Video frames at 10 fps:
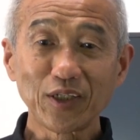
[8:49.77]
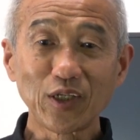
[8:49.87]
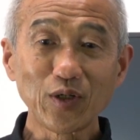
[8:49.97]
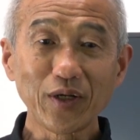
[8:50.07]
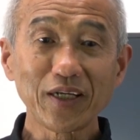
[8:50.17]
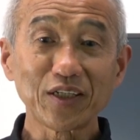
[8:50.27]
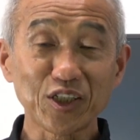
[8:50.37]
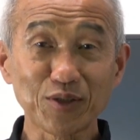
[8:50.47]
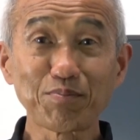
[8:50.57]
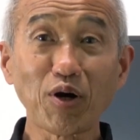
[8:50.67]
doing
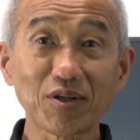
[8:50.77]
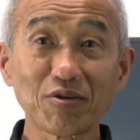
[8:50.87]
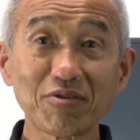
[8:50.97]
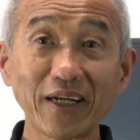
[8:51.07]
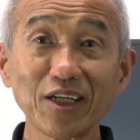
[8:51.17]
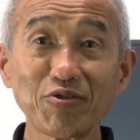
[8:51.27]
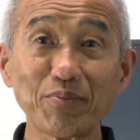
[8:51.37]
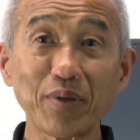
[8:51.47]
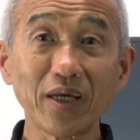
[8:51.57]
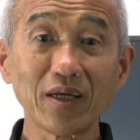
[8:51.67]
spot running
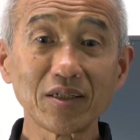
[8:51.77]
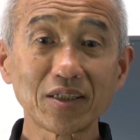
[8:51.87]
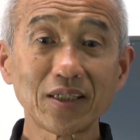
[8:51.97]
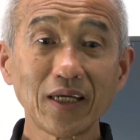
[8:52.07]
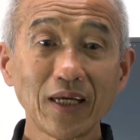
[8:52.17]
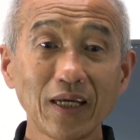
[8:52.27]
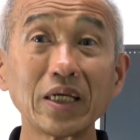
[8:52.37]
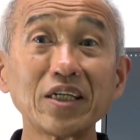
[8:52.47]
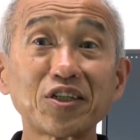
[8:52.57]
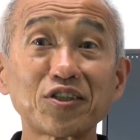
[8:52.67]
repairs
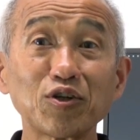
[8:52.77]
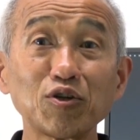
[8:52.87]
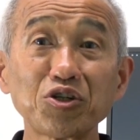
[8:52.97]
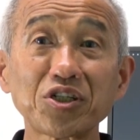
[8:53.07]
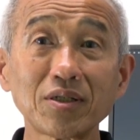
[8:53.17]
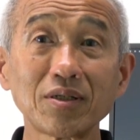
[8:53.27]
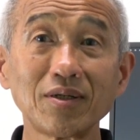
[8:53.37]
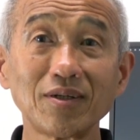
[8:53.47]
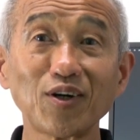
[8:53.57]
is a solution,